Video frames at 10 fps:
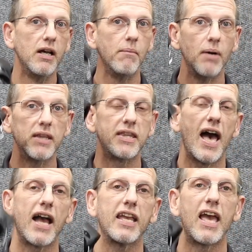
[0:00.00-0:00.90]
But
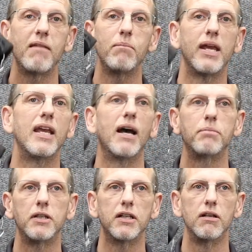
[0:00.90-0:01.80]
that can be up
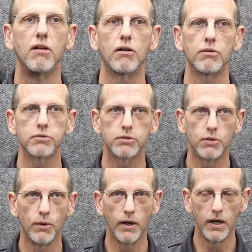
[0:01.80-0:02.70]
to your local
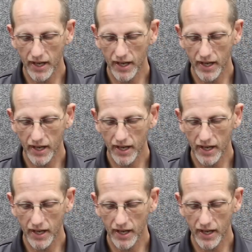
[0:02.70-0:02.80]
store.